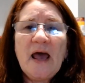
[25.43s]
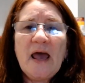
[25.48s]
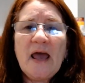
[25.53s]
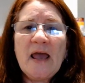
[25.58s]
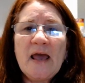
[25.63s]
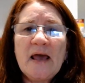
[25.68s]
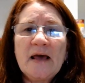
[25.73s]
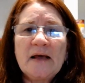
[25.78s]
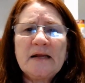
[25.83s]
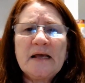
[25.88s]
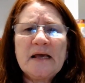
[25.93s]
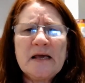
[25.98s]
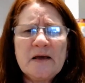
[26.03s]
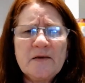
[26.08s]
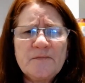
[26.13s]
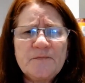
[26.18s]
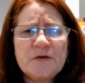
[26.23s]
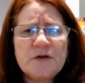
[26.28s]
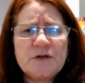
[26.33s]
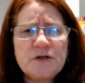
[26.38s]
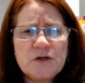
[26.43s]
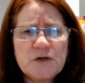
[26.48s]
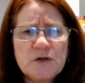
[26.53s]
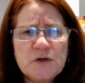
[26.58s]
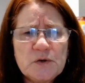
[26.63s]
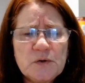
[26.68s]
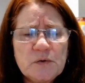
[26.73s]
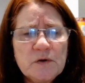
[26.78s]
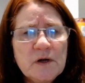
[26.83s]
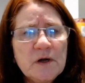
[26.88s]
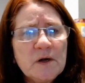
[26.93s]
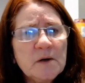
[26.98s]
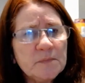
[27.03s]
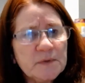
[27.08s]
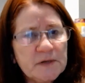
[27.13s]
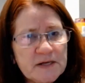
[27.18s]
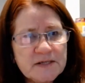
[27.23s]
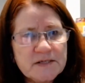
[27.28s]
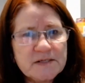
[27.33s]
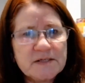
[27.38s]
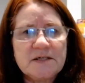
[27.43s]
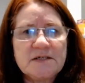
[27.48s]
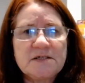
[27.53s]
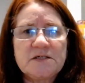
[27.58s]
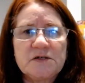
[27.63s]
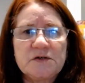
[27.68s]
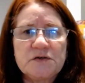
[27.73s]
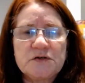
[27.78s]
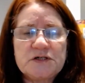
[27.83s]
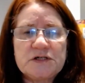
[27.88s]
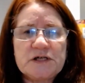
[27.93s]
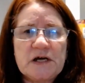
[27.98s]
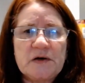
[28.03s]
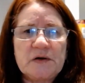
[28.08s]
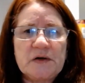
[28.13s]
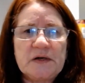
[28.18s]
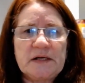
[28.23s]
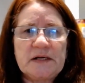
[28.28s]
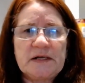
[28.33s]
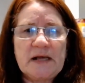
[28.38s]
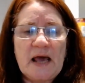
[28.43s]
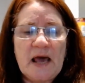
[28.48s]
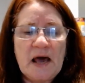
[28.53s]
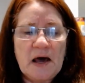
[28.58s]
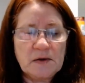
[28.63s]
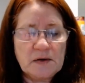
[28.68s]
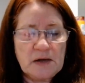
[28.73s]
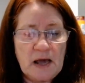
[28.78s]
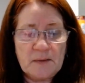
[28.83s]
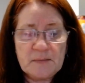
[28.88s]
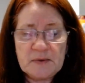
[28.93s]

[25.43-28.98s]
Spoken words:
And if you do, please consider sharing it out.